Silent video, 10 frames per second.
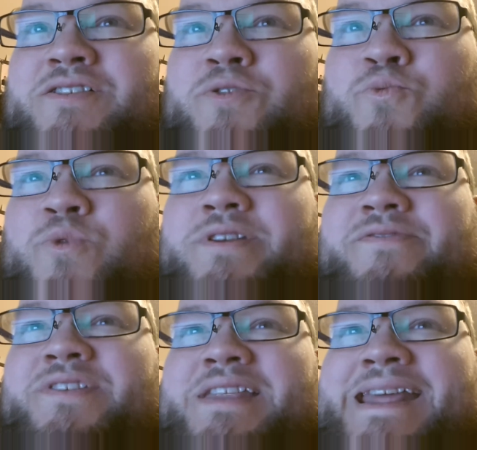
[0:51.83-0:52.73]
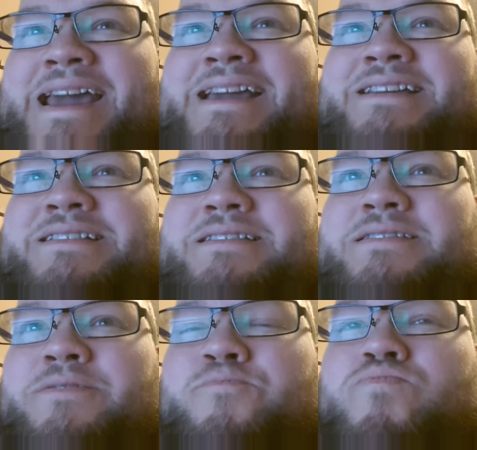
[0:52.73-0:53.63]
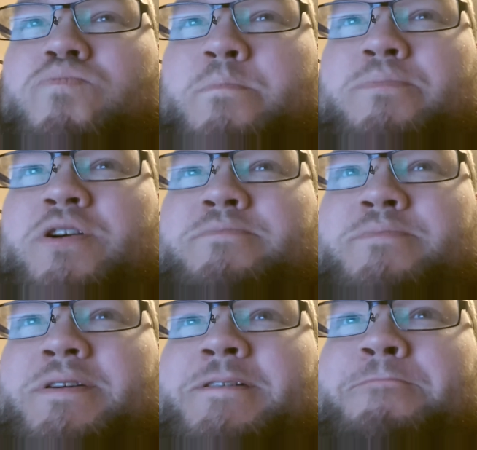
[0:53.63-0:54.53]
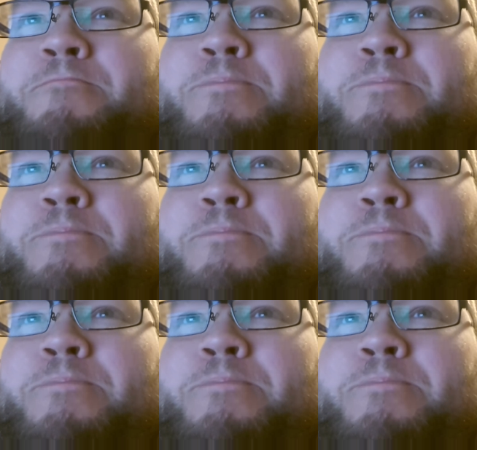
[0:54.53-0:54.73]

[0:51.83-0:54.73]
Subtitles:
one of the days, probably